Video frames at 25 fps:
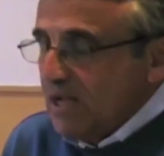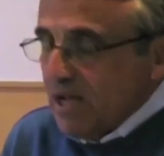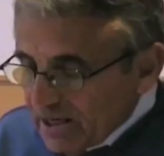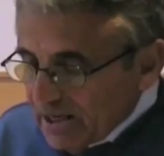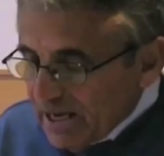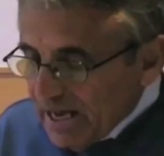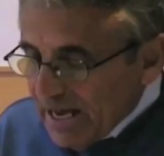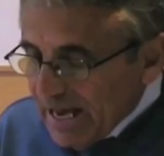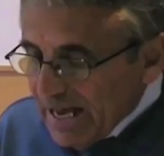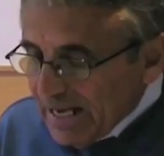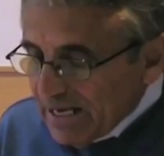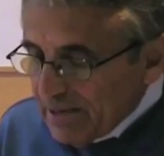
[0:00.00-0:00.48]

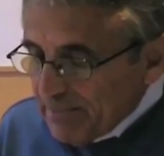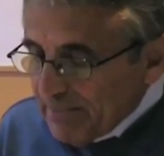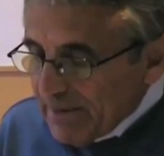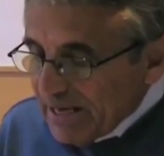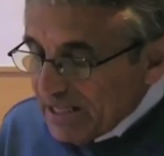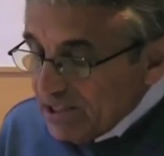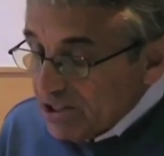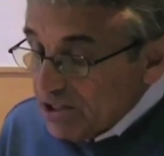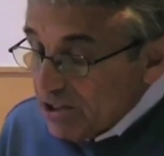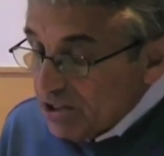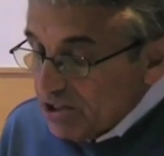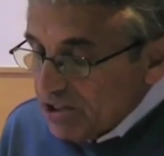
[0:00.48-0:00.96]
the
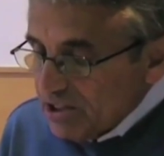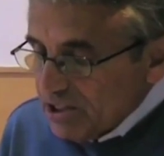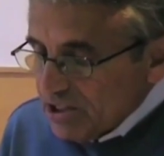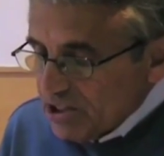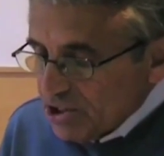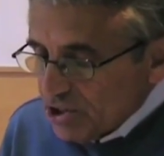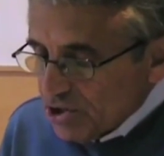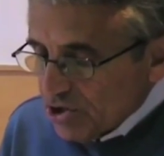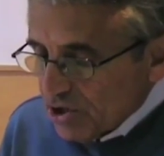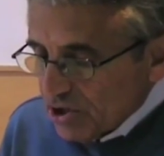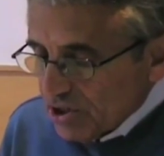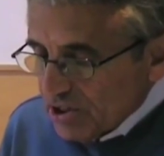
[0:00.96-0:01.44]
elemental
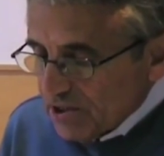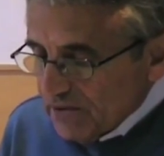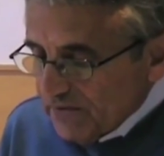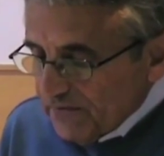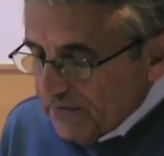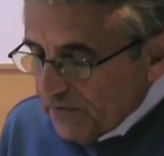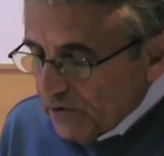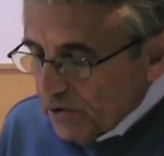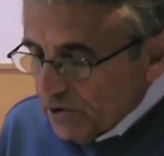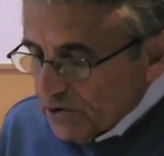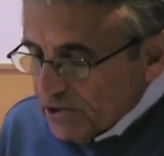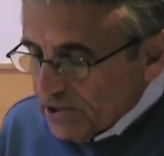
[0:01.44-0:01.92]
destructive
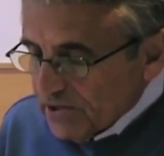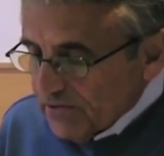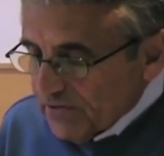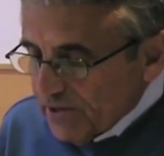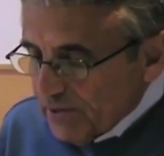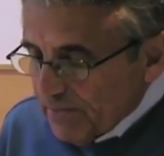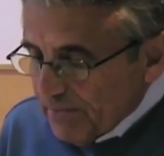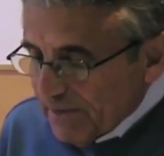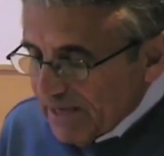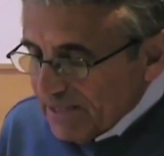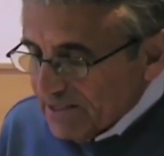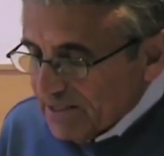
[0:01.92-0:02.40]
force of the
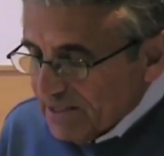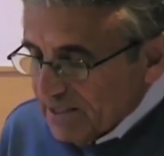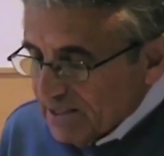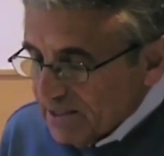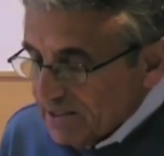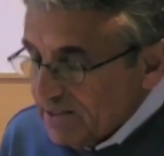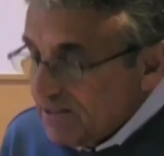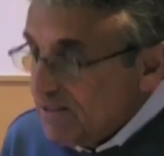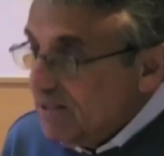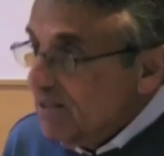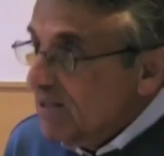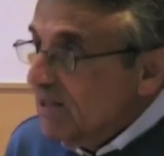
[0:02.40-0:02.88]

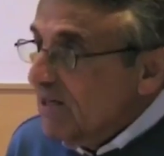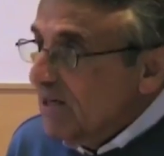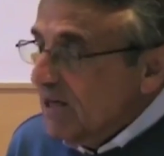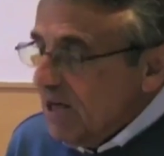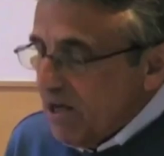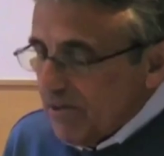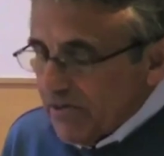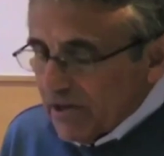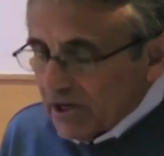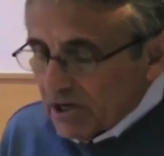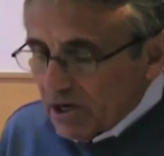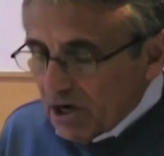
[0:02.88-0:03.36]
masses
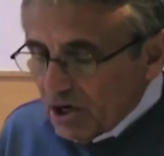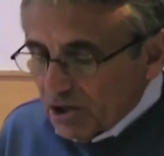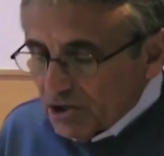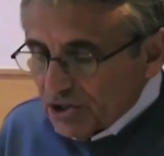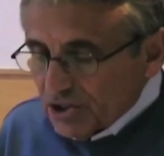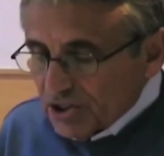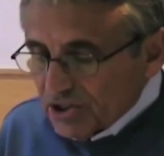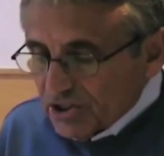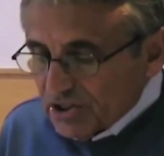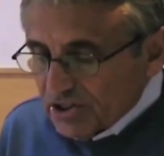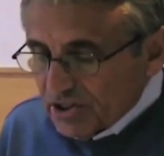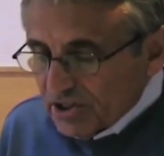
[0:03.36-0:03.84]
and the
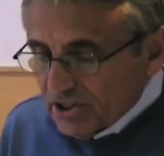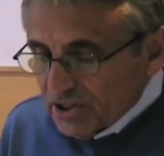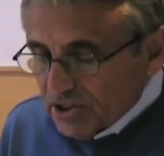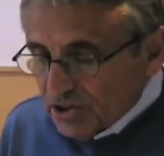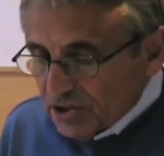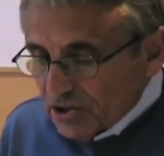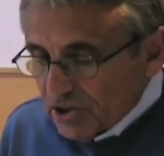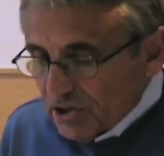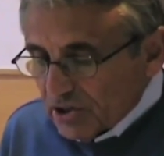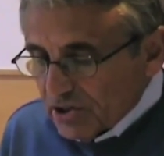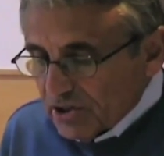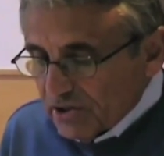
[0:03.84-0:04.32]
conscious
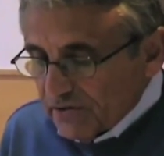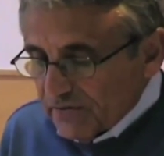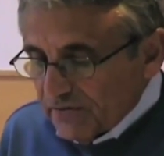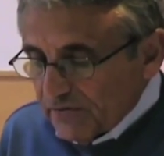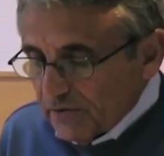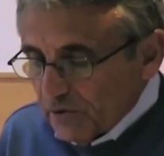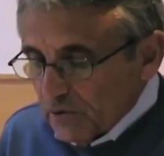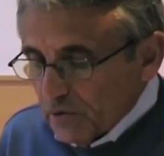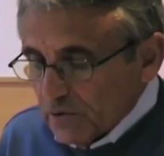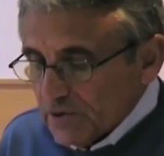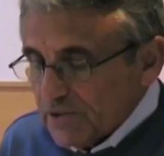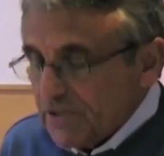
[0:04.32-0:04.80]
destructive
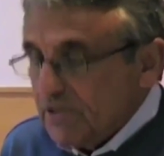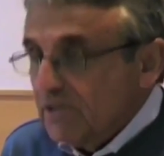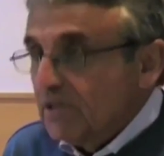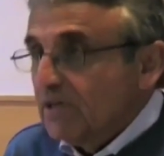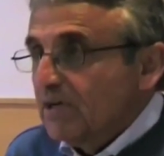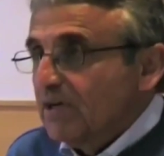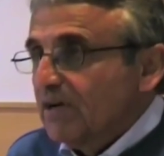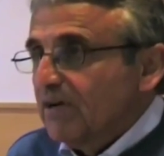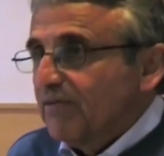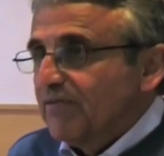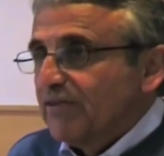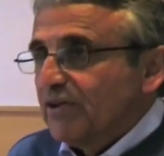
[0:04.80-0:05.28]
force
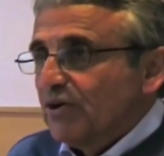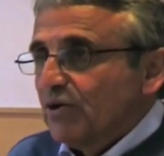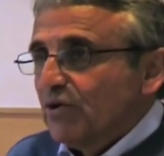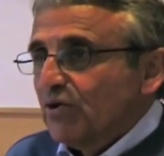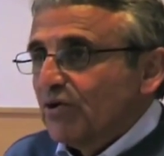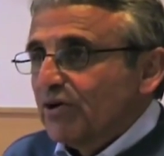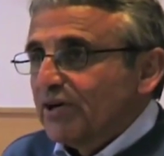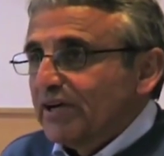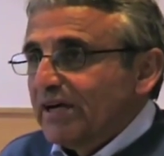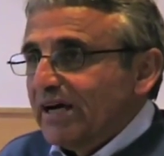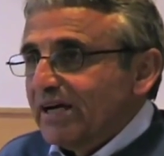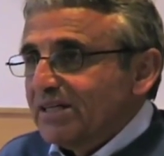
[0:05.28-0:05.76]
of the
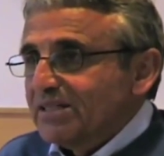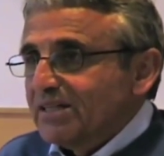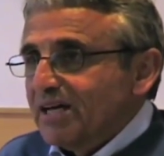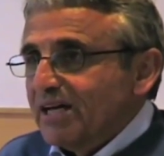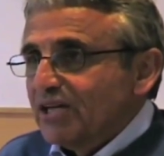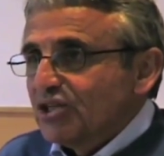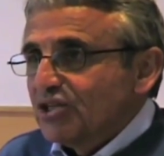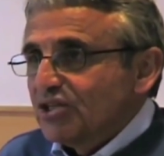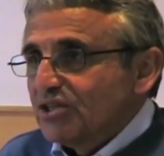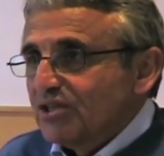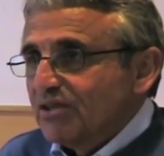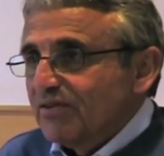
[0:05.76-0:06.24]

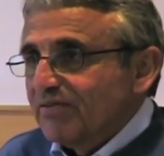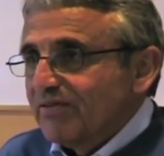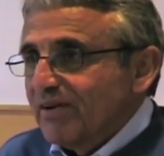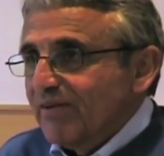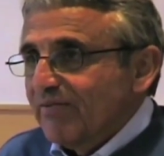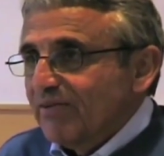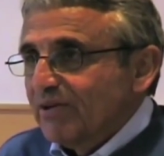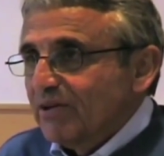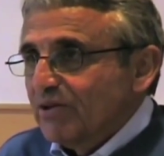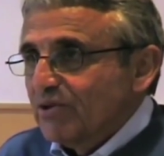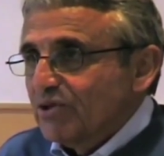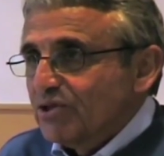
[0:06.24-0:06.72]
organisation of
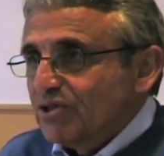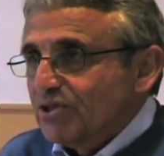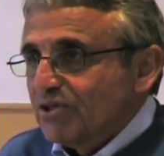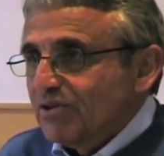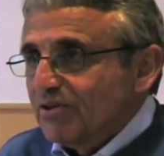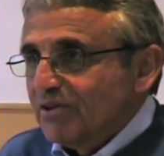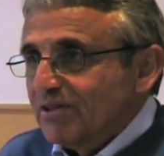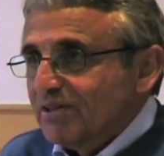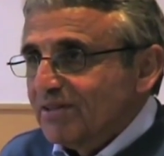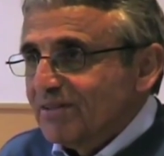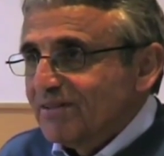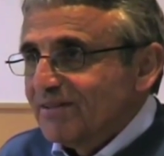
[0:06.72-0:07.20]

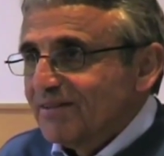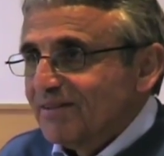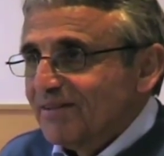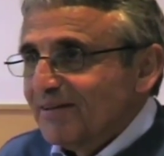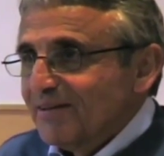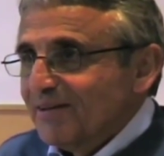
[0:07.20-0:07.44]
revolutionaries.